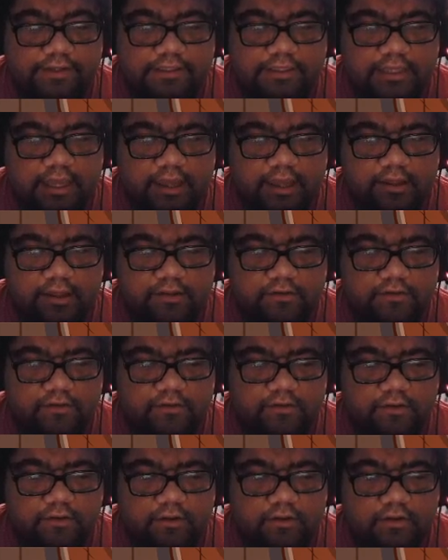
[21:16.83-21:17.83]
Yeah?
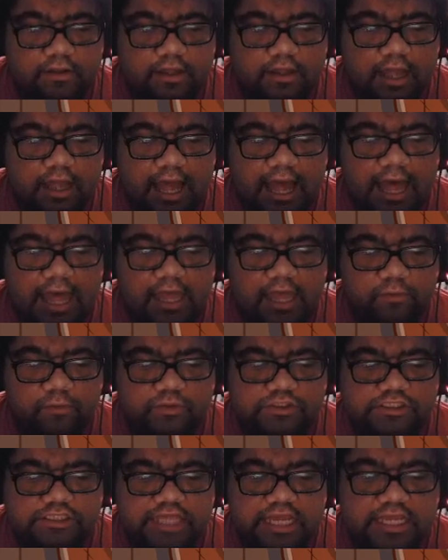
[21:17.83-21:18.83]
I
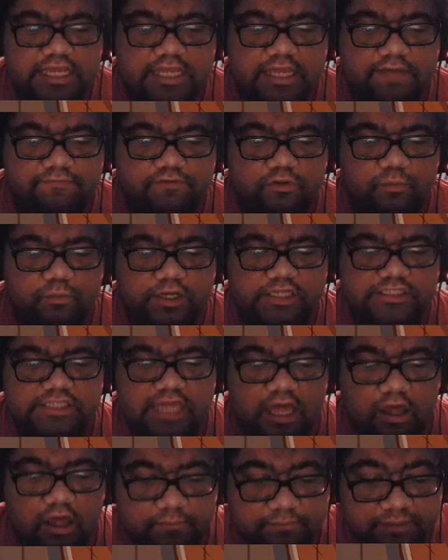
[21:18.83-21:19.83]
was thinking if you wanted to
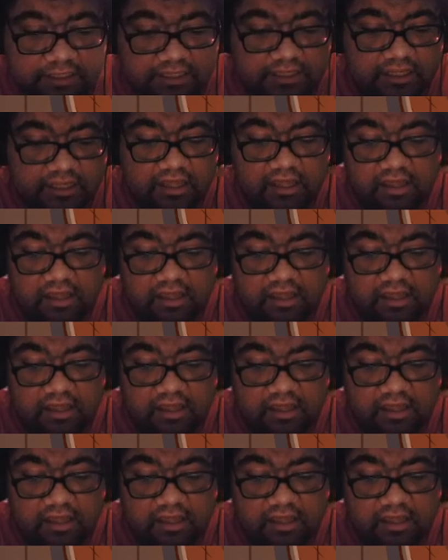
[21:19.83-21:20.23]
help me